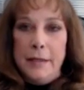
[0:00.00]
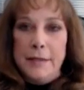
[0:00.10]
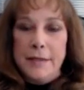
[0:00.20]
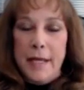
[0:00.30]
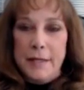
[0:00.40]

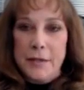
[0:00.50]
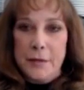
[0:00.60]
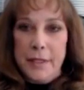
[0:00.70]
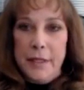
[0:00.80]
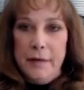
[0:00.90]
Disaster
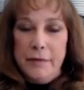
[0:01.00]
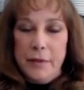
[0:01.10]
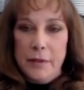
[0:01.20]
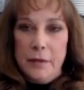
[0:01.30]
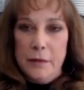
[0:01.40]

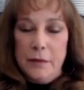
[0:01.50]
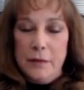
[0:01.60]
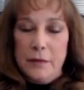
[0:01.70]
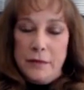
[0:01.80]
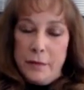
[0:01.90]

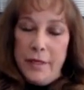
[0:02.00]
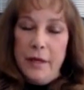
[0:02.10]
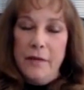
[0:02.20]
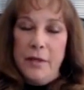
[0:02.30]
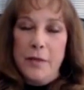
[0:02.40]

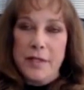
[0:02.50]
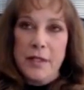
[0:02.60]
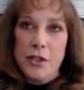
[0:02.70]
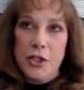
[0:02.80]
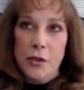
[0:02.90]
recovery was an
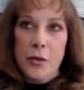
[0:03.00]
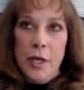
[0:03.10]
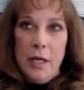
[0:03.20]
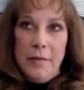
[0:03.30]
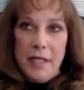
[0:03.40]
issue
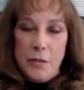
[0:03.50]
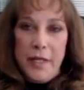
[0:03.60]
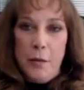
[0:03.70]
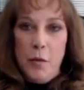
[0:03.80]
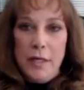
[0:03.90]
because
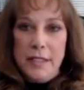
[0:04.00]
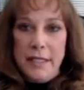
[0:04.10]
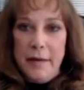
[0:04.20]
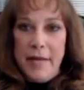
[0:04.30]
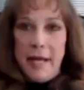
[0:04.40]
we have one
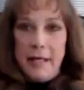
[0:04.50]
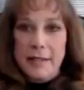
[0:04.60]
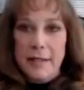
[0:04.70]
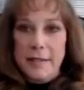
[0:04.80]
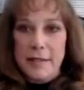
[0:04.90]

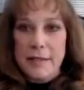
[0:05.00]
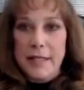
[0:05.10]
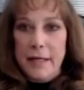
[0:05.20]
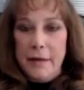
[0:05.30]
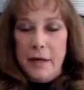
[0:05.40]
DMX and a
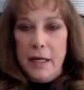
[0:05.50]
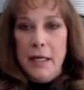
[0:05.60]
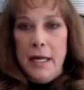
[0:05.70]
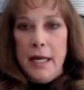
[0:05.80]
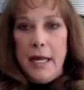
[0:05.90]

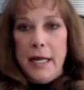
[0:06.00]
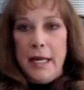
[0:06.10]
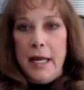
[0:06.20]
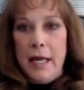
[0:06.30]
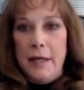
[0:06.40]
Centera,
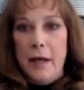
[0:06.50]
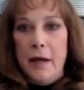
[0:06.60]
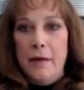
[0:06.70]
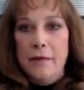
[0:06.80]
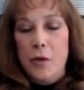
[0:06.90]
and
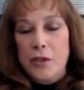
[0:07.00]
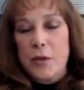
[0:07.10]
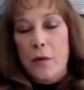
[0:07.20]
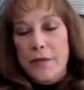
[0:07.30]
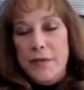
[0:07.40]
of course
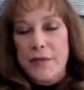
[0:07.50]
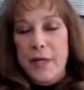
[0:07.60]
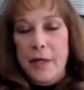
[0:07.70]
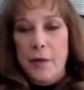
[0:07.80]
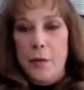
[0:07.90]
on the
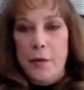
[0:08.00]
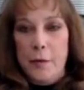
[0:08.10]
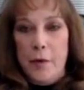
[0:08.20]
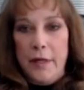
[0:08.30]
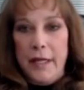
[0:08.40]
Centera we're
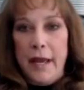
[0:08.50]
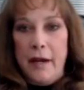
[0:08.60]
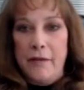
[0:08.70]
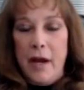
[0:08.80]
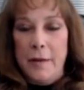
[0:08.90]
running
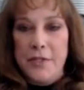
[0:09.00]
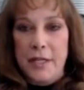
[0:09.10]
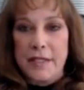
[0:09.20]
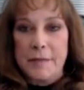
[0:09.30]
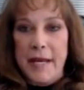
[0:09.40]
out of
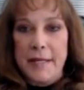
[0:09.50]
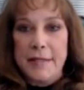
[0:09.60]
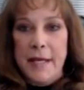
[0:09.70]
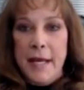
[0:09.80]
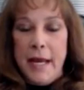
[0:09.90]
object
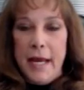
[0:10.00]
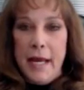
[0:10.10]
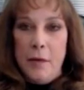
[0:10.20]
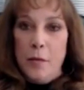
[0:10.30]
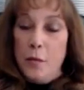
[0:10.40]
space
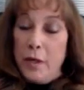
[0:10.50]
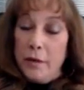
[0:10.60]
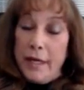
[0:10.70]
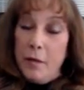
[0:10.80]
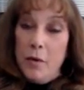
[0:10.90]
and we
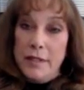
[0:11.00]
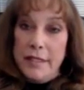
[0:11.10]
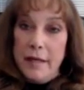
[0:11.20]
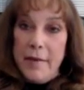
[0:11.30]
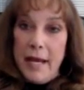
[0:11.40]
only have one
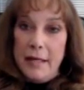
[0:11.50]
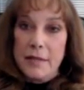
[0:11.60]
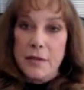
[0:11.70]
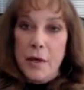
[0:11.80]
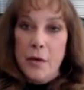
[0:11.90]
DMX.
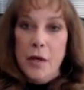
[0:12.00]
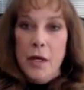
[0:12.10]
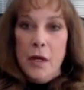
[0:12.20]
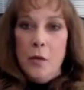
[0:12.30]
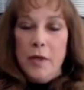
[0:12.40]
So
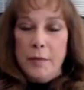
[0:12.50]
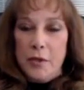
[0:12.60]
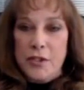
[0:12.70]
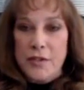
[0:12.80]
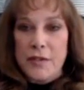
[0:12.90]
we
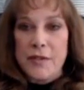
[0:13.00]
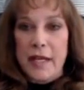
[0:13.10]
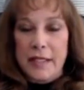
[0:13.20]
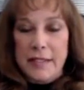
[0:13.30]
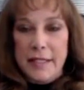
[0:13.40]
purchased a
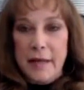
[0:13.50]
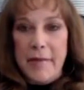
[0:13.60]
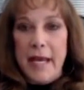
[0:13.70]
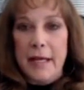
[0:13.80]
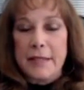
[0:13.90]
second
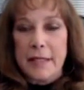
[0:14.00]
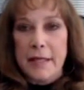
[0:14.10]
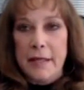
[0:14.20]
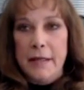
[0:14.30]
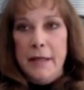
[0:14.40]
DMX
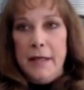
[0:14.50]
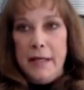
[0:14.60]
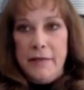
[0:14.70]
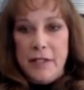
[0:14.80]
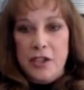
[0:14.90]
and
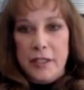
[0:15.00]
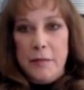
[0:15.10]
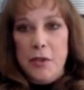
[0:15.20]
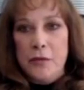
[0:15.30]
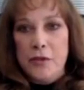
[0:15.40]
eventually
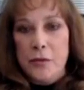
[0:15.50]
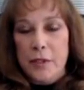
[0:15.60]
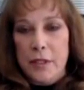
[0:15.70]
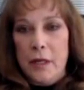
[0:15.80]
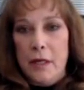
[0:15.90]
moved to
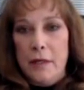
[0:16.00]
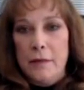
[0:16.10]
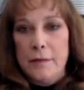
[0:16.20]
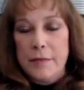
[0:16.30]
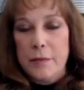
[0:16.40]
a
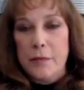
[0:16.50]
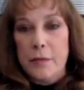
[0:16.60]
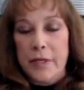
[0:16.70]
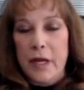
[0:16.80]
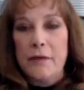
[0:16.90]

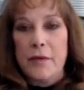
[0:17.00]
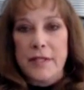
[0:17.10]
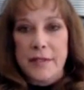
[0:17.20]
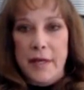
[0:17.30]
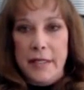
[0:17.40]
recovery
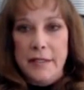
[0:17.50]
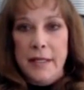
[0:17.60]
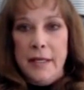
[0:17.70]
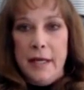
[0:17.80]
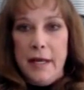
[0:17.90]
site,
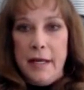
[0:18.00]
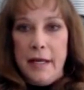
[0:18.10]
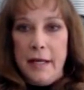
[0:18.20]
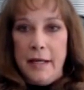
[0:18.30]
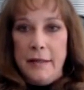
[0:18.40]

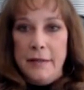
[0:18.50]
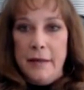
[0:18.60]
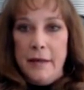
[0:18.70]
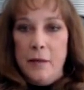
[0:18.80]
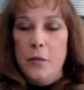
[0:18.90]
and
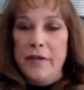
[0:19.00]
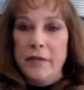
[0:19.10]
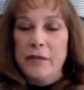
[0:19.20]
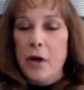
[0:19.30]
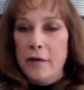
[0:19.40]
we've
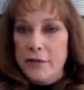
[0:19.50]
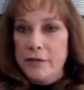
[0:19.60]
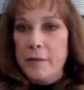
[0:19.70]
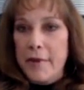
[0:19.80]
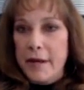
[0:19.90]
evolved
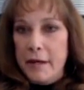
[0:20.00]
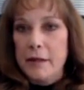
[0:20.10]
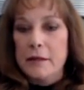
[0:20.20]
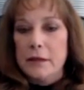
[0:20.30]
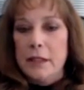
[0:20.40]
from there.